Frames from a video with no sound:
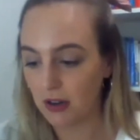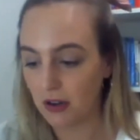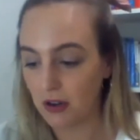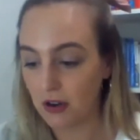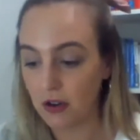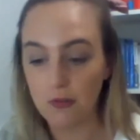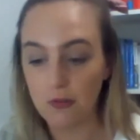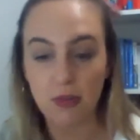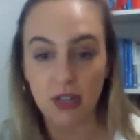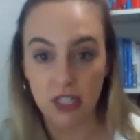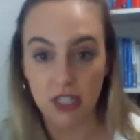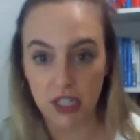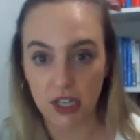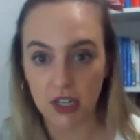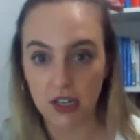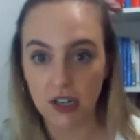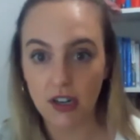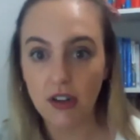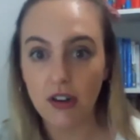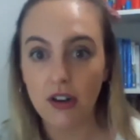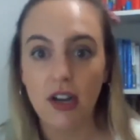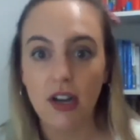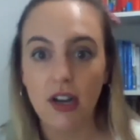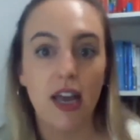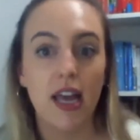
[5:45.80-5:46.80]
new
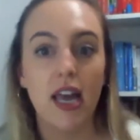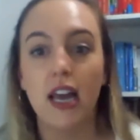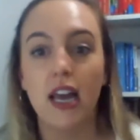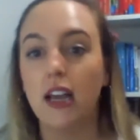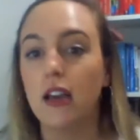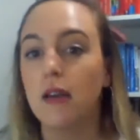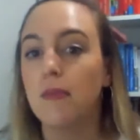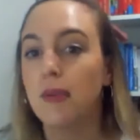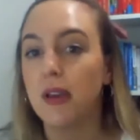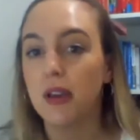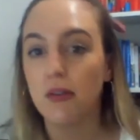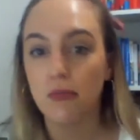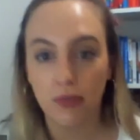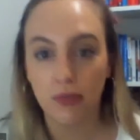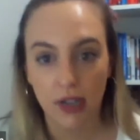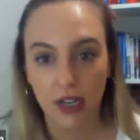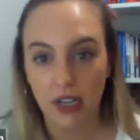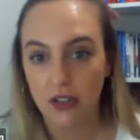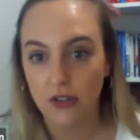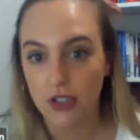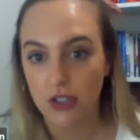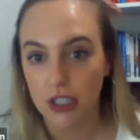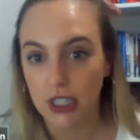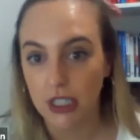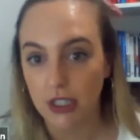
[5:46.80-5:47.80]
material, it could be
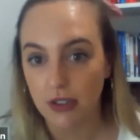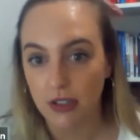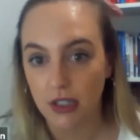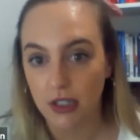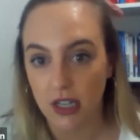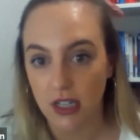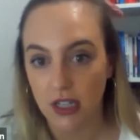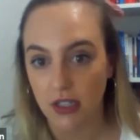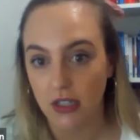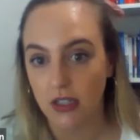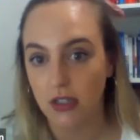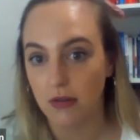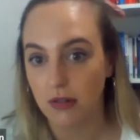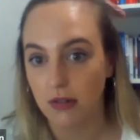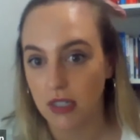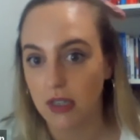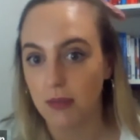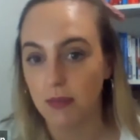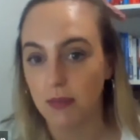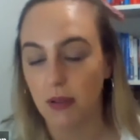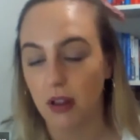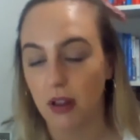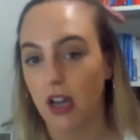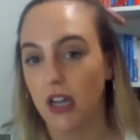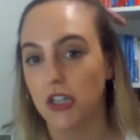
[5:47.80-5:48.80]
reintroduced into a
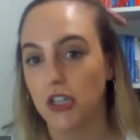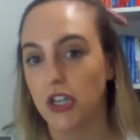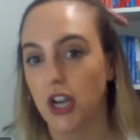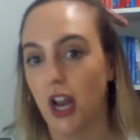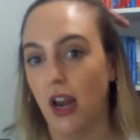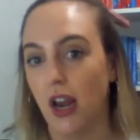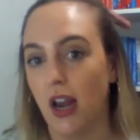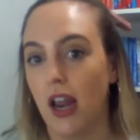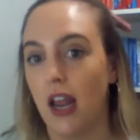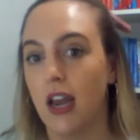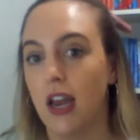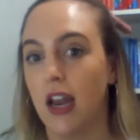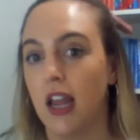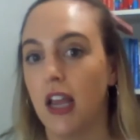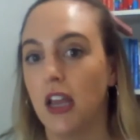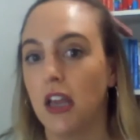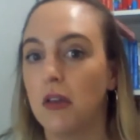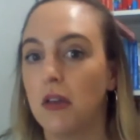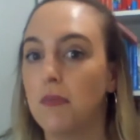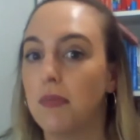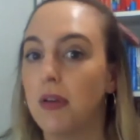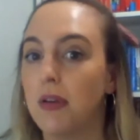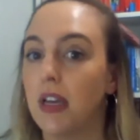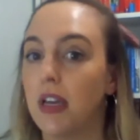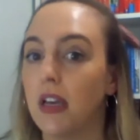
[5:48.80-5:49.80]
supply chain, and it
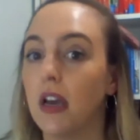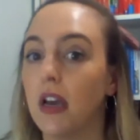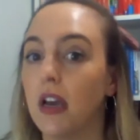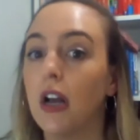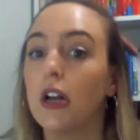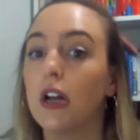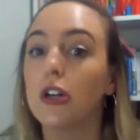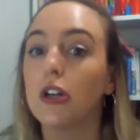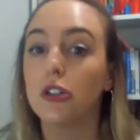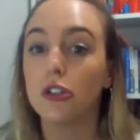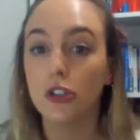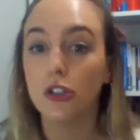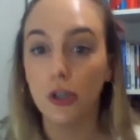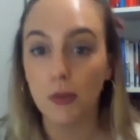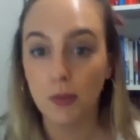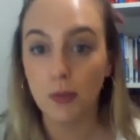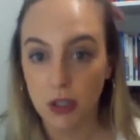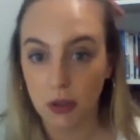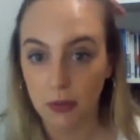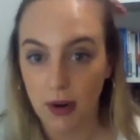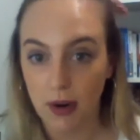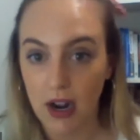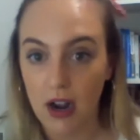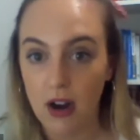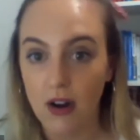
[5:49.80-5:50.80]
could be looped
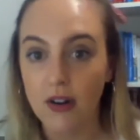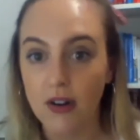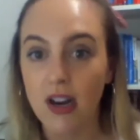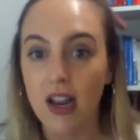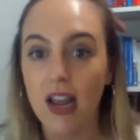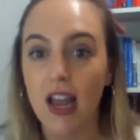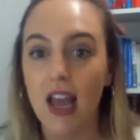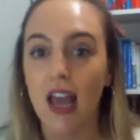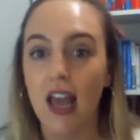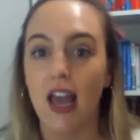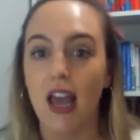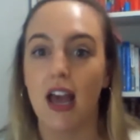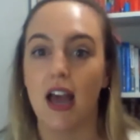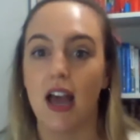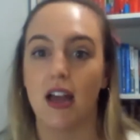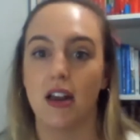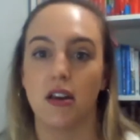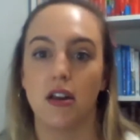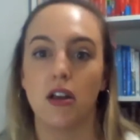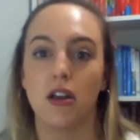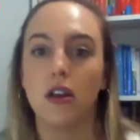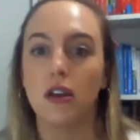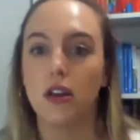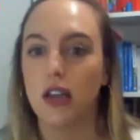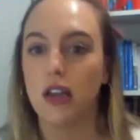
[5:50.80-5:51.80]
around
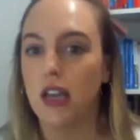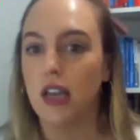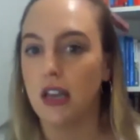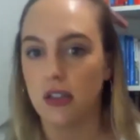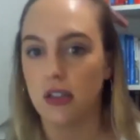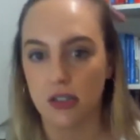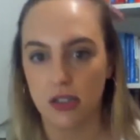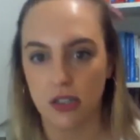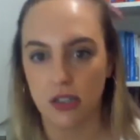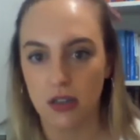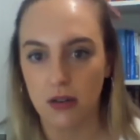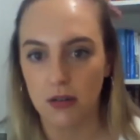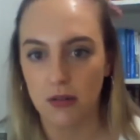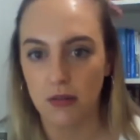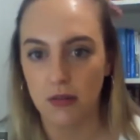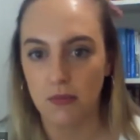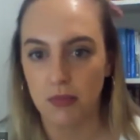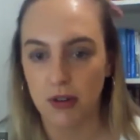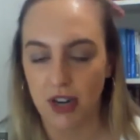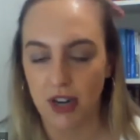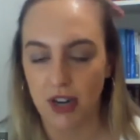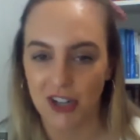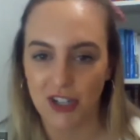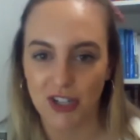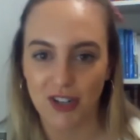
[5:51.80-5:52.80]
and into the
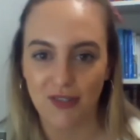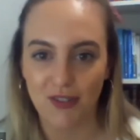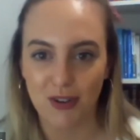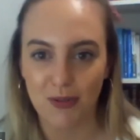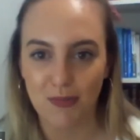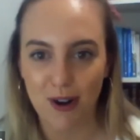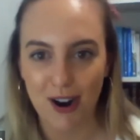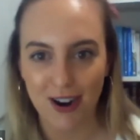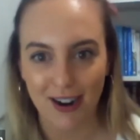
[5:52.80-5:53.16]
production of new